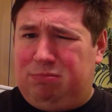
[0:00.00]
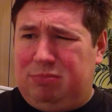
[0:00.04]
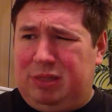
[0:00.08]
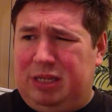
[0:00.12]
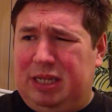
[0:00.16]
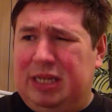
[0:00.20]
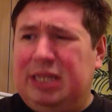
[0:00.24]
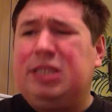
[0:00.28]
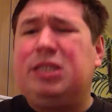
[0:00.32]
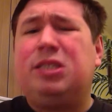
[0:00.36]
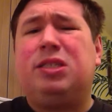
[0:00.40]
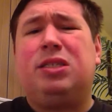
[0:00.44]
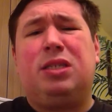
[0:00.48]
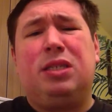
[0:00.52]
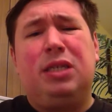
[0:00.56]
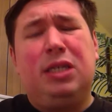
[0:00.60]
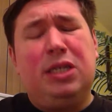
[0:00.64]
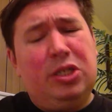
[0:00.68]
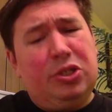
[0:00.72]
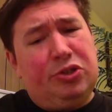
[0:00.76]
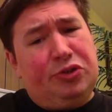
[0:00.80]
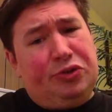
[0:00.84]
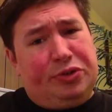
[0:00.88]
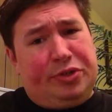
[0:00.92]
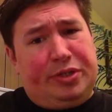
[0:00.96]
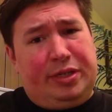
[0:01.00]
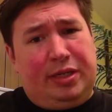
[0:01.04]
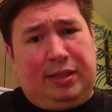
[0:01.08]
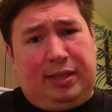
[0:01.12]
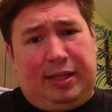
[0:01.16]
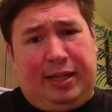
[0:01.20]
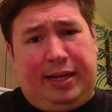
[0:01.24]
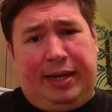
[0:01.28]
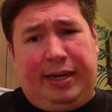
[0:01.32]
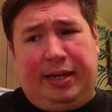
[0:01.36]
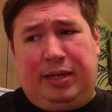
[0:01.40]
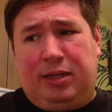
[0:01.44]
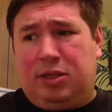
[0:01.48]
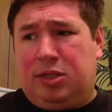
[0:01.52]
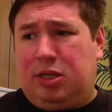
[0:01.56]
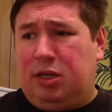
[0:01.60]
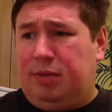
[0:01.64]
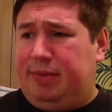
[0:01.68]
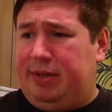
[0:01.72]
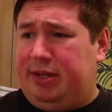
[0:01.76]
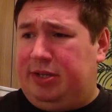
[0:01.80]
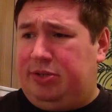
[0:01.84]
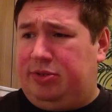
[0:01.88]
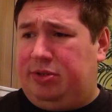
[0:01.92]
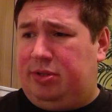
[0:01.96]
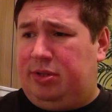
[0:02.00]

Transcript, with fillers: it's an interesting line. It's going to be.